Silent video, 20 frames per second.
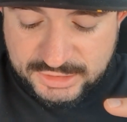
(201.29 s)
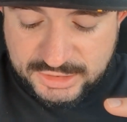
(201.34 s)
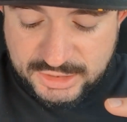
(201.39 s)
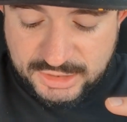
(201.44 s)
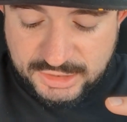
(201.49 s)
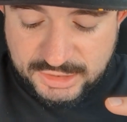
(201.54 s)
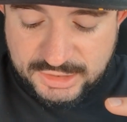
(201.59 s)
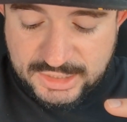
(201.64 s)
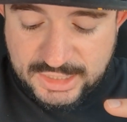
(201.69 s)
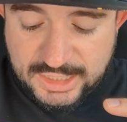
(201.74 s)

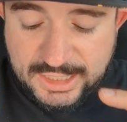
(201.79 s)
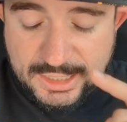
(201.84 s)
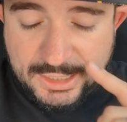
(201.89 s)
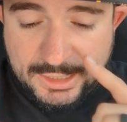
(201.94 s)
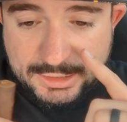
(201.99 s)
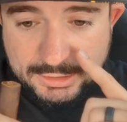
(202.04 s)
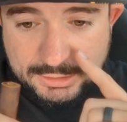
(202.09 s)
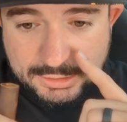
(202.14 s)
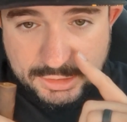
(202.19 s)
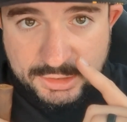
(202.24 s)
getting
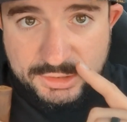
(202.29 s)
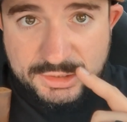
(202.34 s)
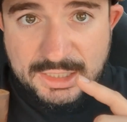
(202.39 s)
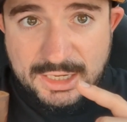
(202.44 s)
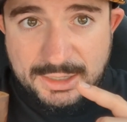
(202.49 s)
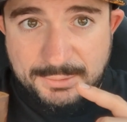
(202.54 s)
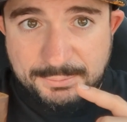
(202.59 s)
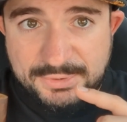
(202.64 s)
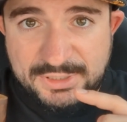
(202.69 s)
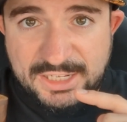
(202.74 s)

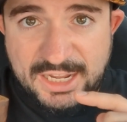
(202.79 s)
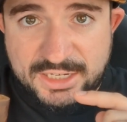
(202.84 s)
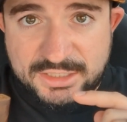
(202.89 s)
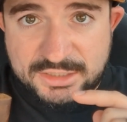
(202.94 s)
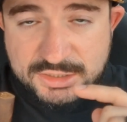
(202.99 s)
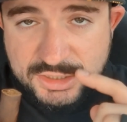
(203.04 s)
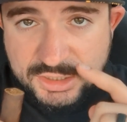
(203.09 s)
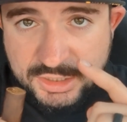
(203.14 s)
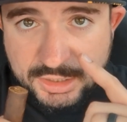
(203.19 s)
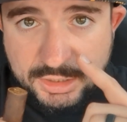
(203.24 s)
that
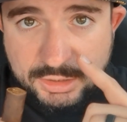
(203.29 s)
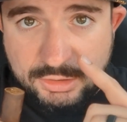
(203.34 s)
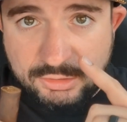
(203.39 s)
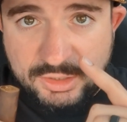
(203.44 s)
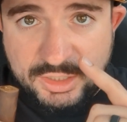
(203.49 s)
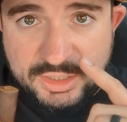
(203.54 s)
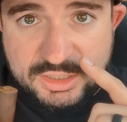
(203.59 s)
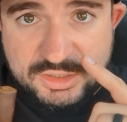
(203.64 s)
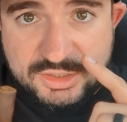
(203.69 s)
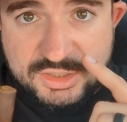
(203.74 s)
black tea or
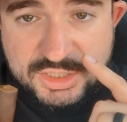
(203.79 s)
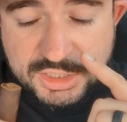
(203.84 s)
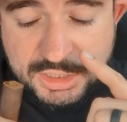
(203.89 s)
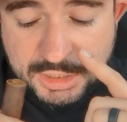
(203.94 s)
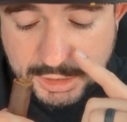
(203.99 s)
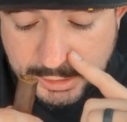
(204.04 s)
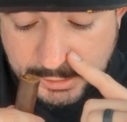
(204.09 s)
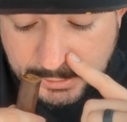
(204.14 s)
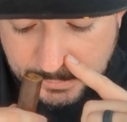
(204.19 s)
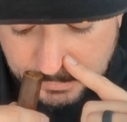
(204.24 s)
like a
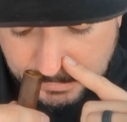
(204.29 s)
tea.